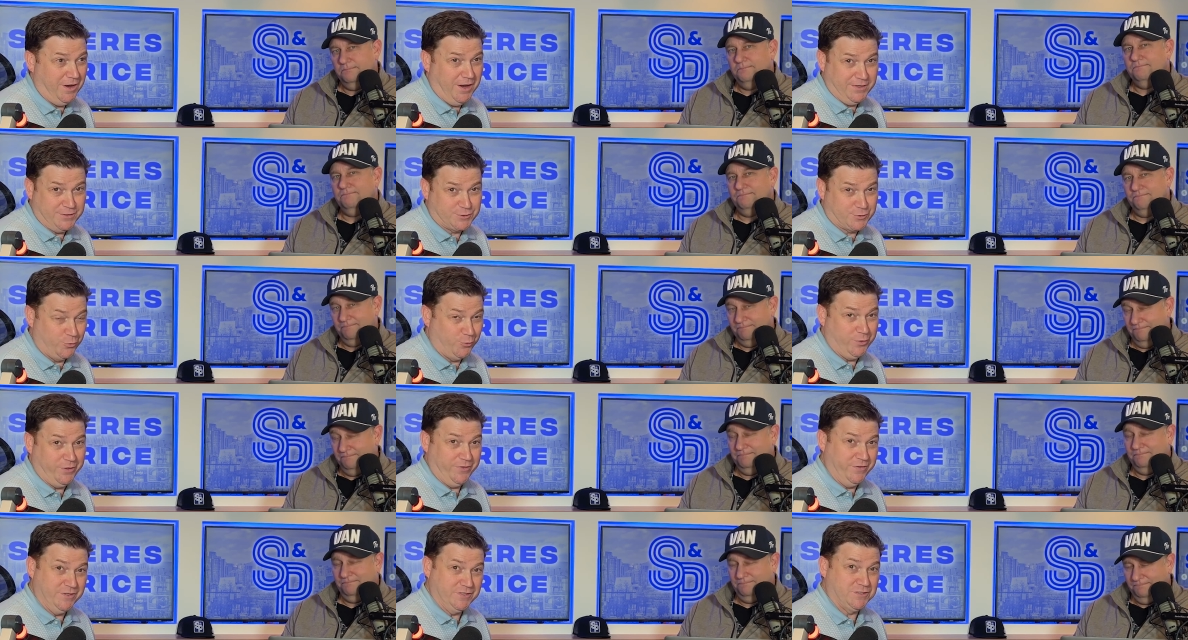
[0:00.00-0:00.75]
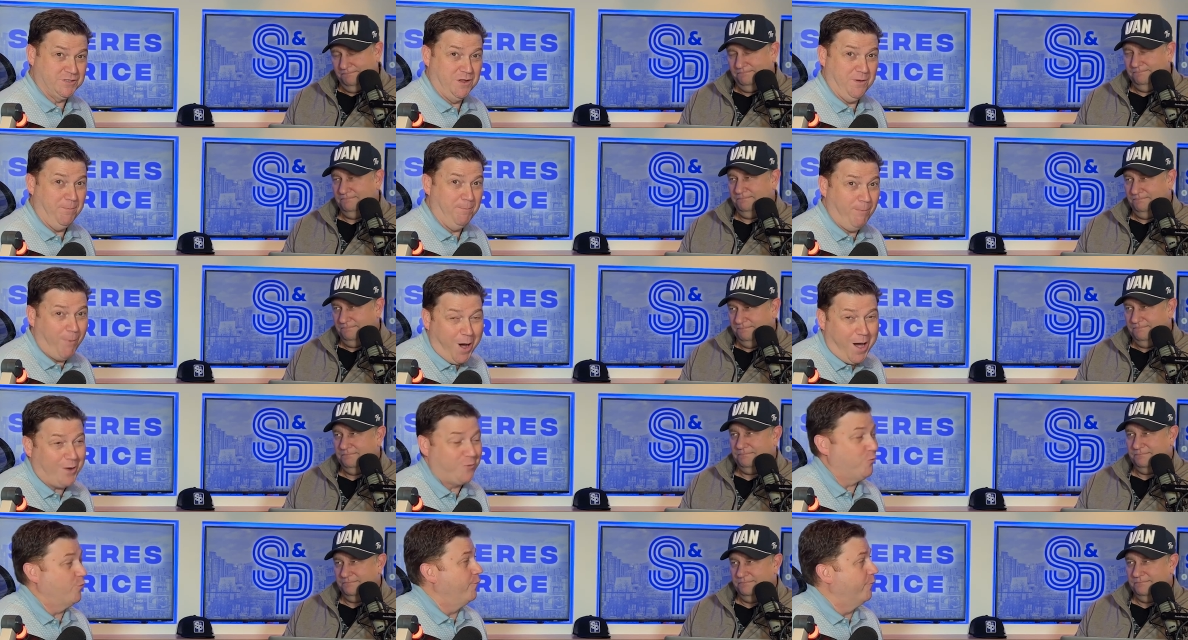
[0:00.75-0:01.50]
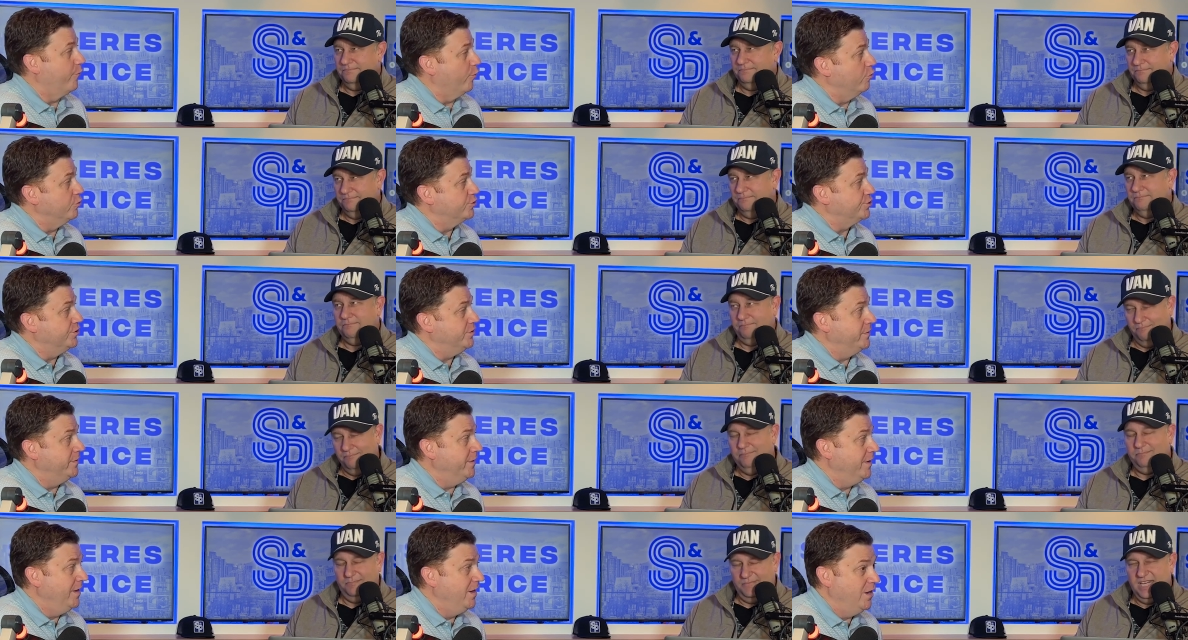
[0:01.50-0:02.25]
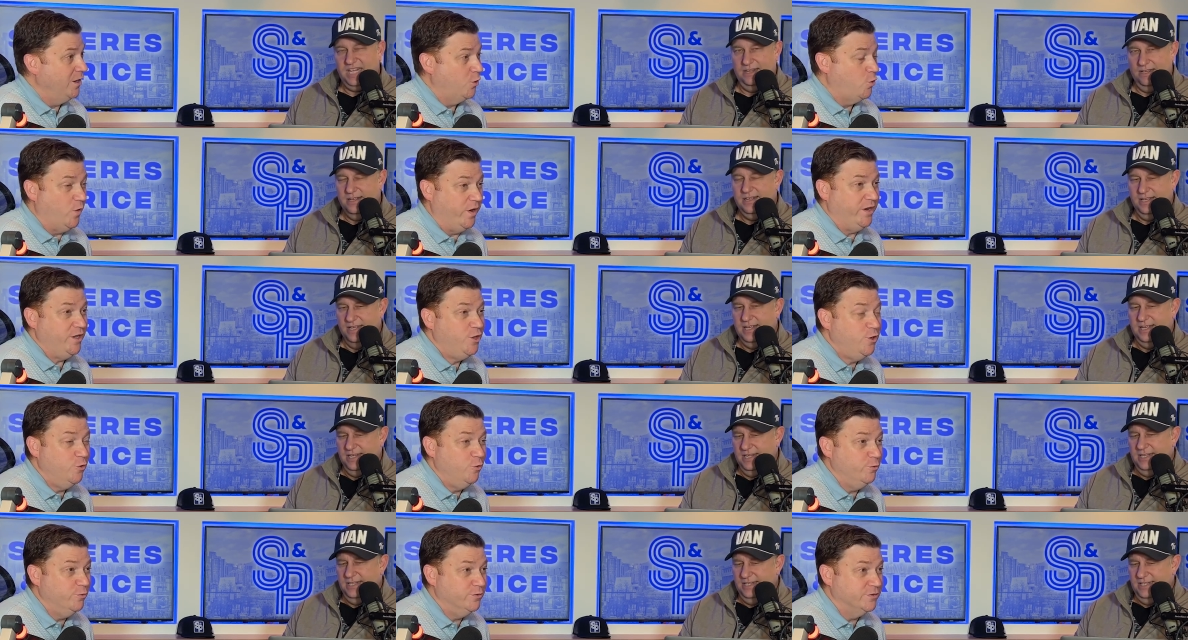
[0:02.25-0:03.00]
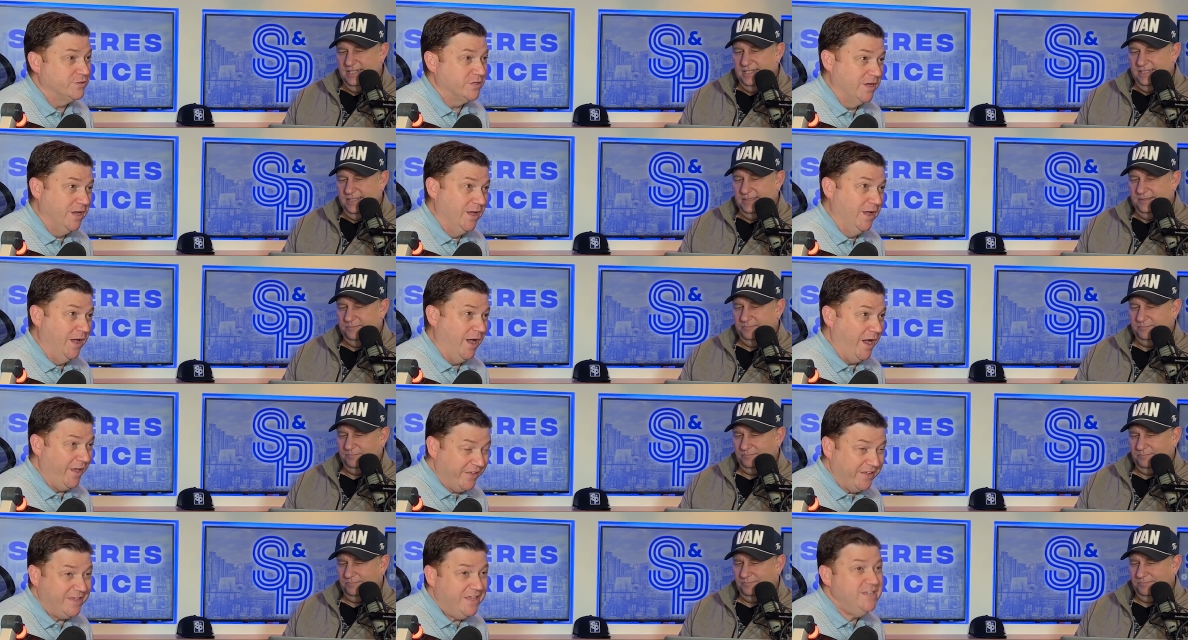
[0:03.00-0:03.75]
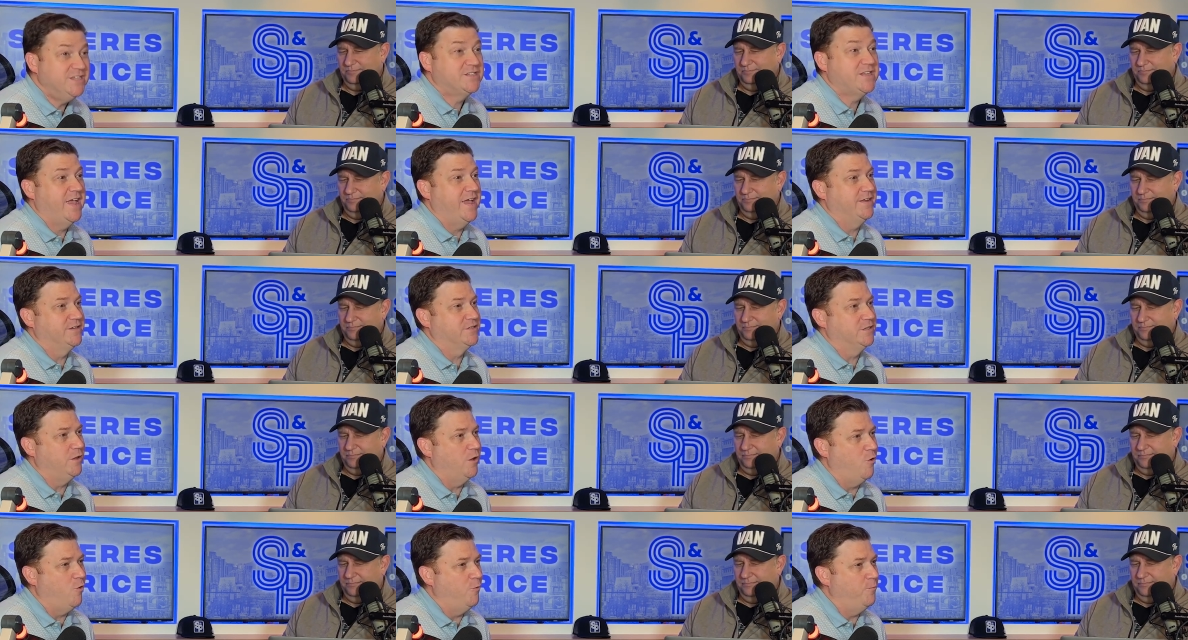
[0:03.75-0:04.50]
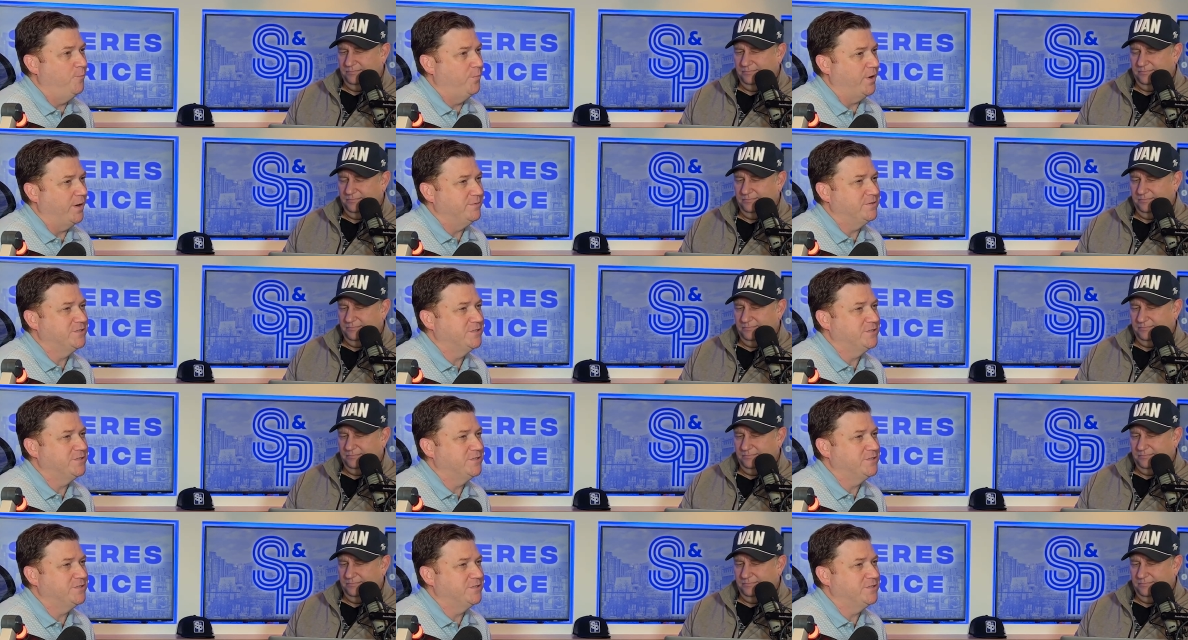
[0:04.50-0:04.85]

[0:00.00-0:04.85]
Speaker 1: and certainly this mm-hmm. modern version, Quinn Hughes. I think he stands alone, but I'm